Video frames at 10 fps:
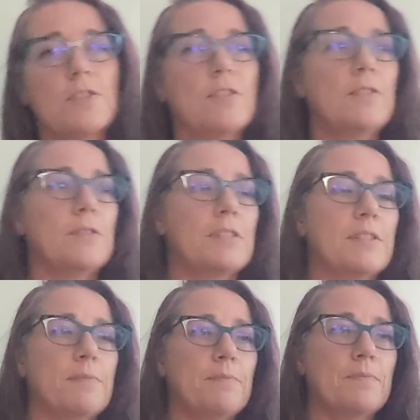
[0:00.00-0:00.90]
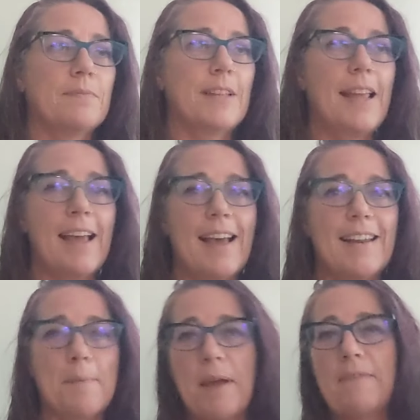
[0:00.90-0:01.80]
Seuss,
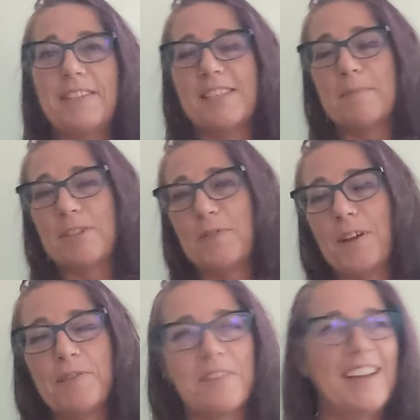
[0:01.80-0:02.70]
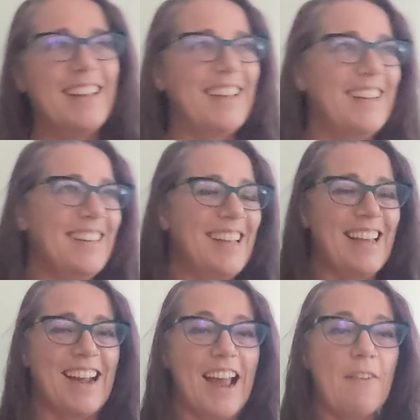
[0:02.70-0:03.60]
and I'm having so much fun reading,
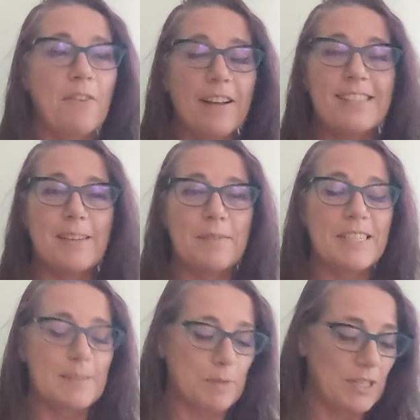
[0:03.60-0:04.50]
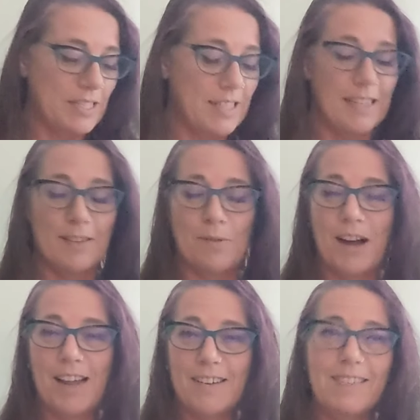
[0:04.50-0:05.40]
and I haven't read some of these books in a little
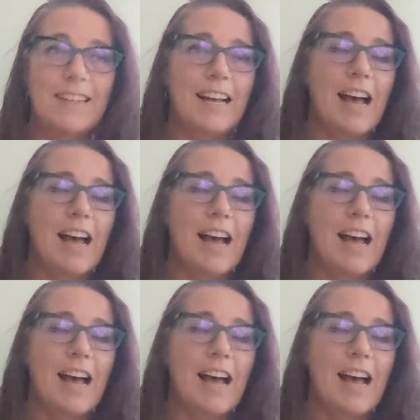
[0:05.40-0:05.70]
while.